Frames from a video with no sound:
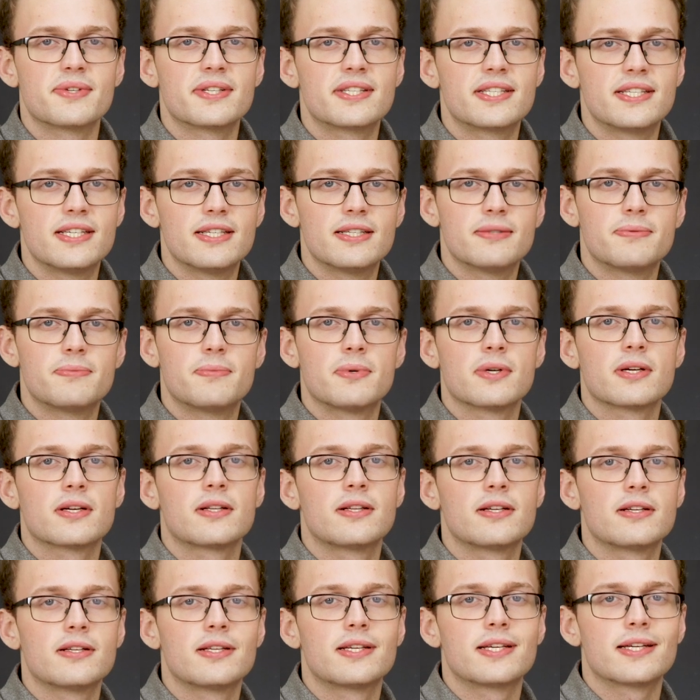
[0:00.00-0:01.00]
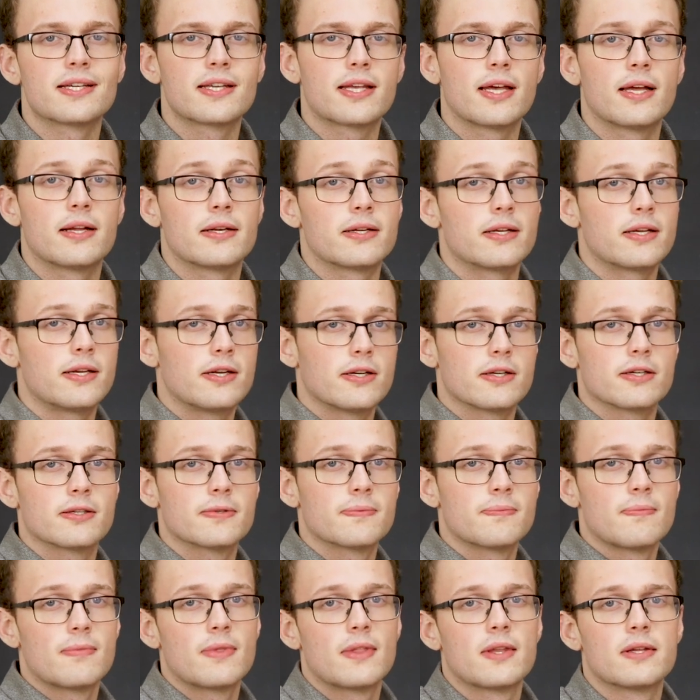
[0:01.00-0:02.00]
we see it more clearly again here.
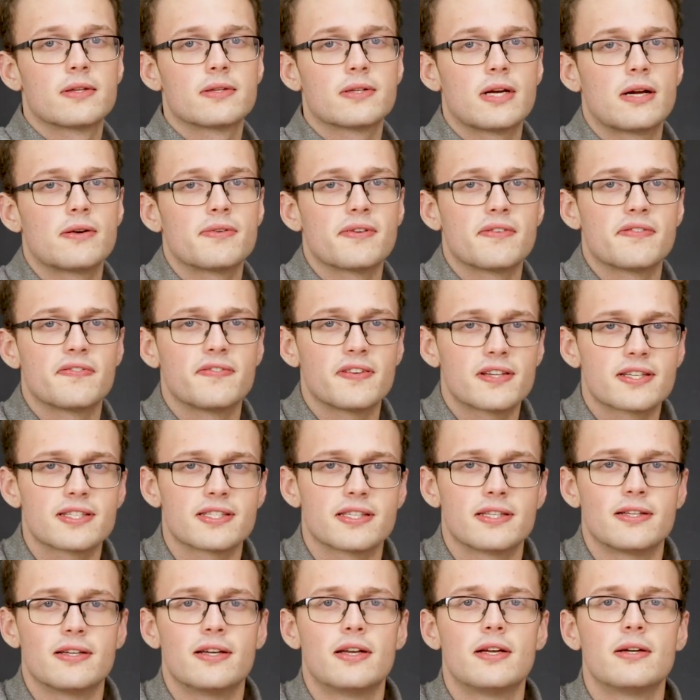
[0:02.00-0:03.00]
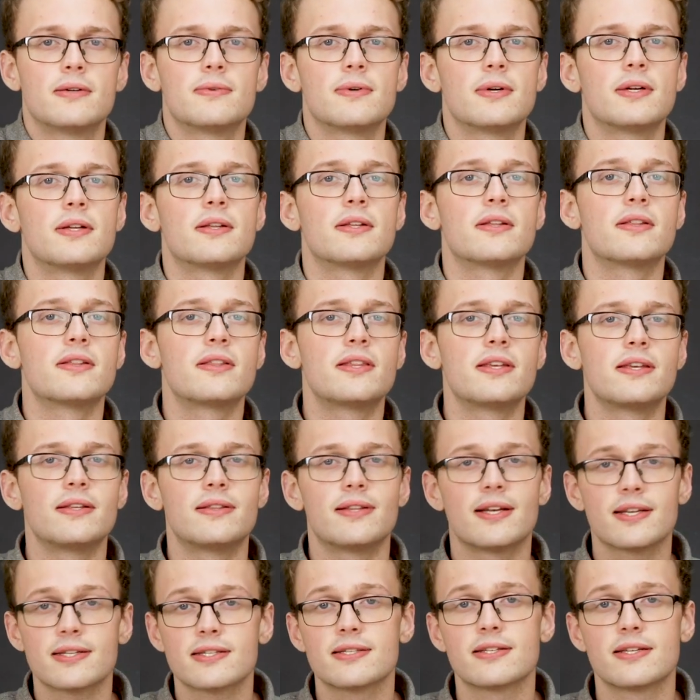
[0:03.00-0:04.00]
So how do we fix it? Well, the
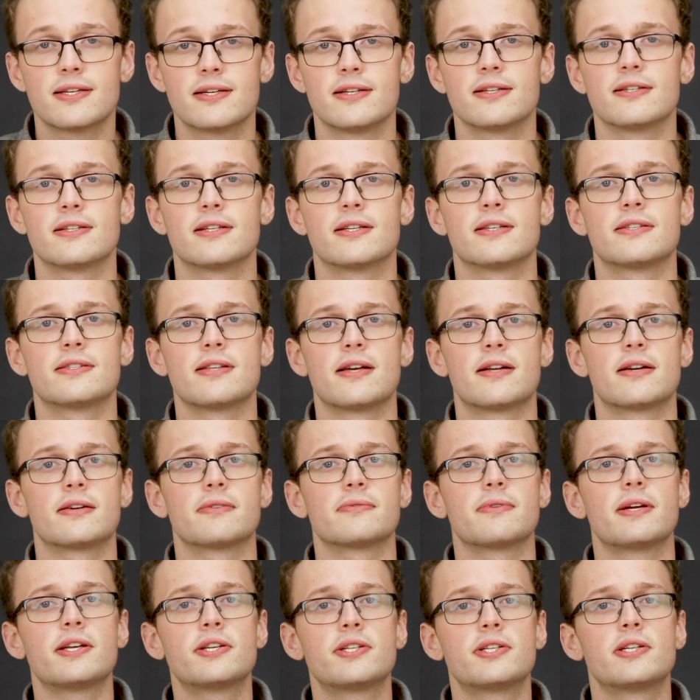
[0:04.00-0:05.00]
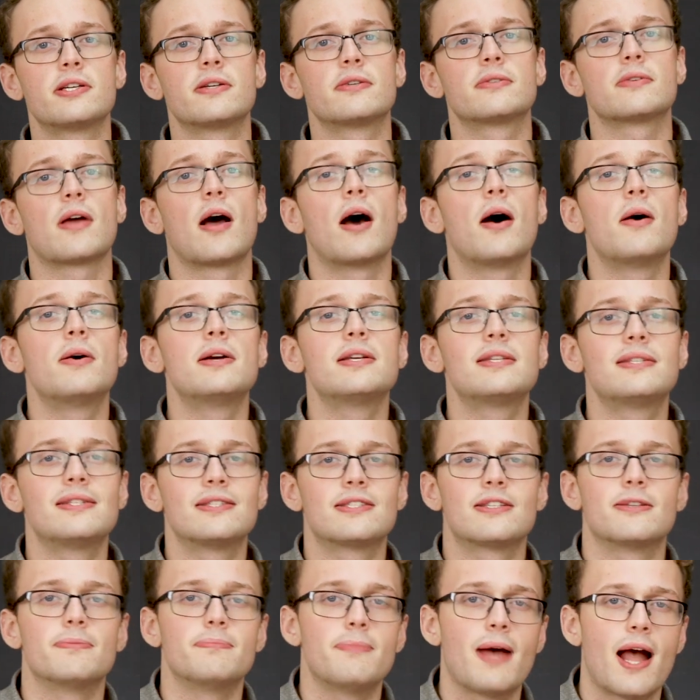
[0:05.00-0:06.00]
lesson here is that our ratios always
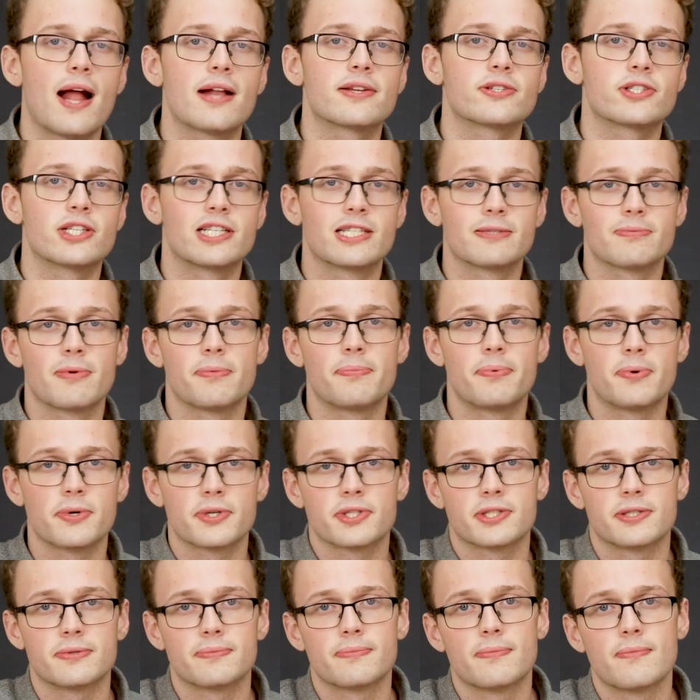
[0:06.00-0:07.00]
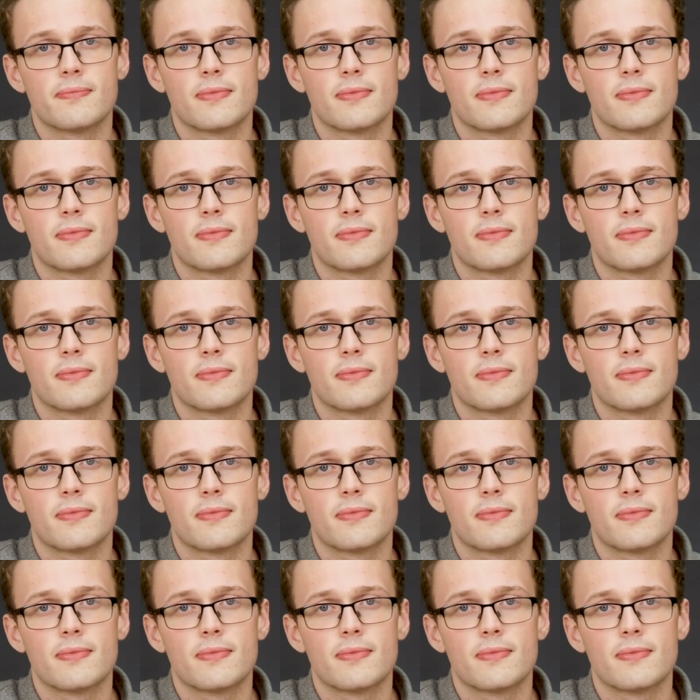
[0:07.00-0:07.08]
need to match in a proportion.